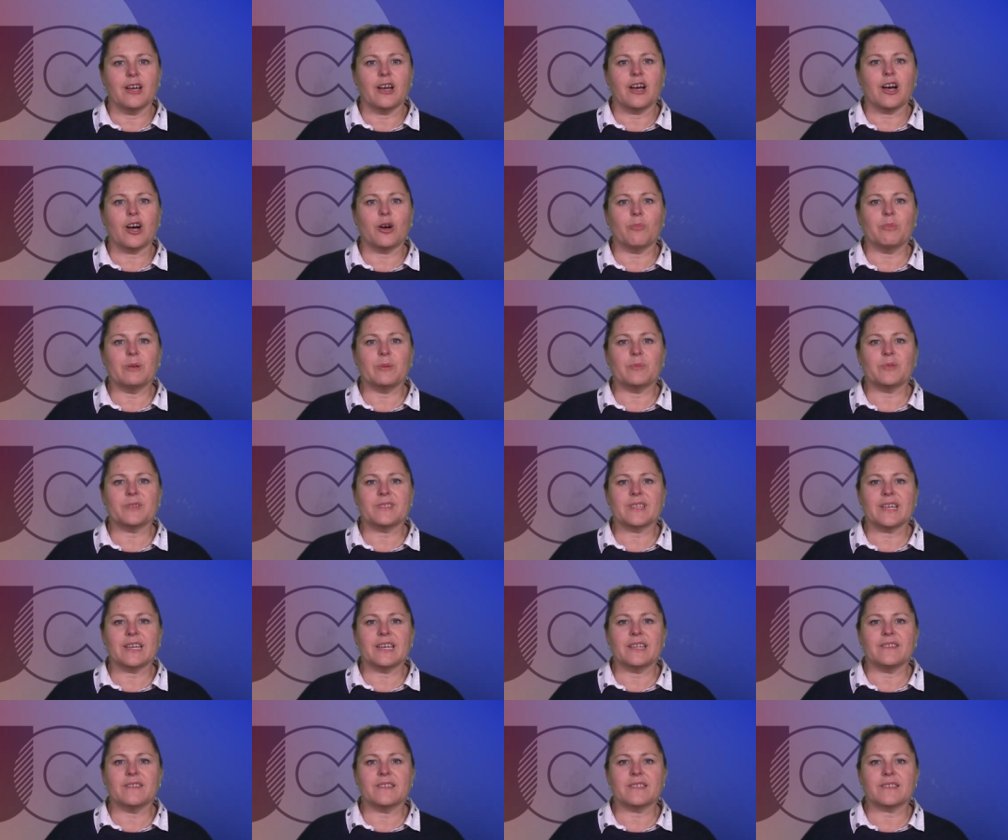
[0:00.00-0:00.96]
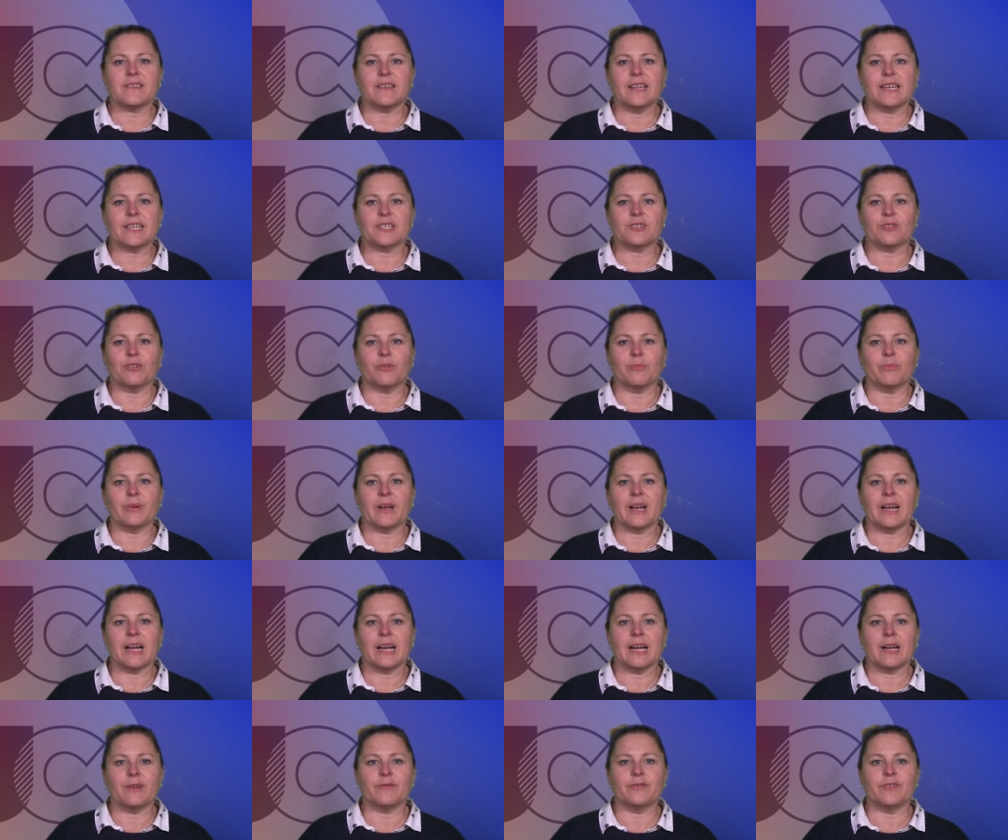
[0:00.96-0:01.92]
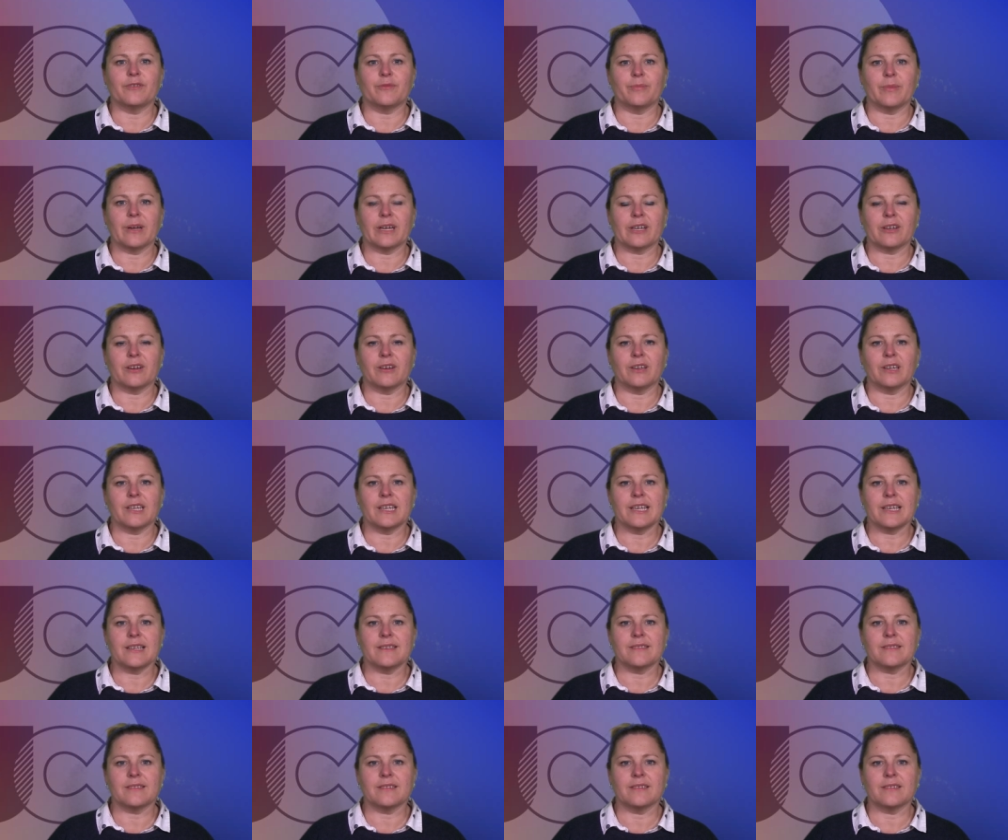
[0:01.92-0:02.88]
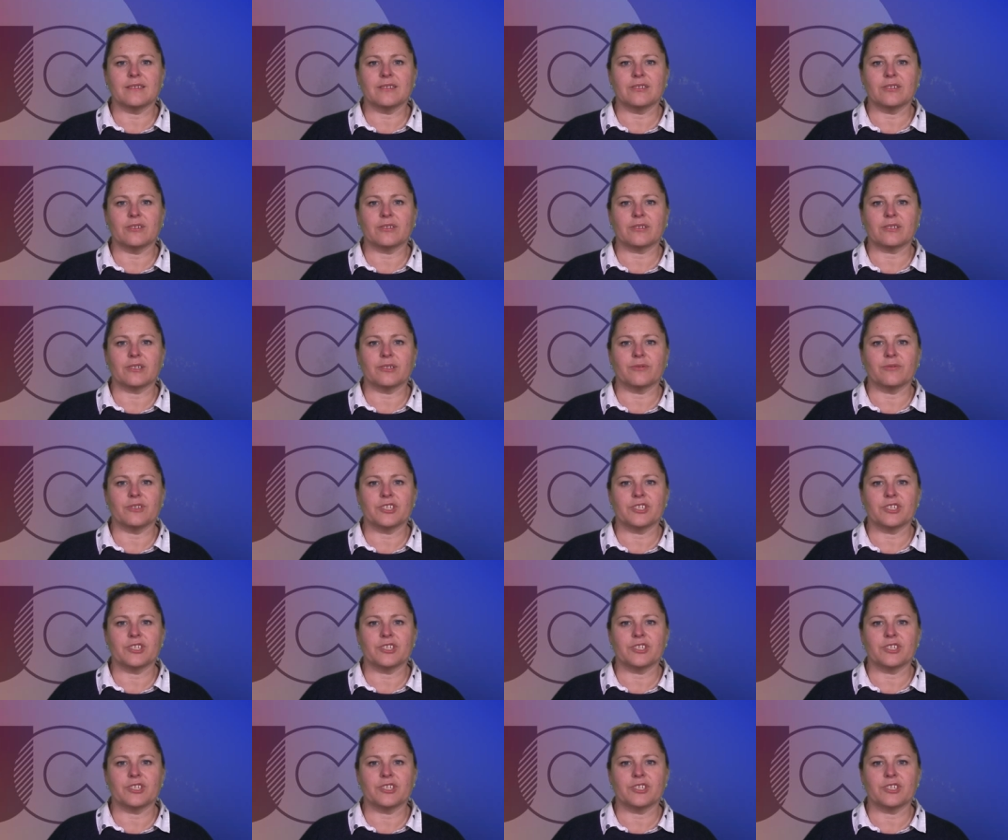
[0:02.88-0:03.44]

I'll be presenting this lecture on behalf of my colleagues, Dr.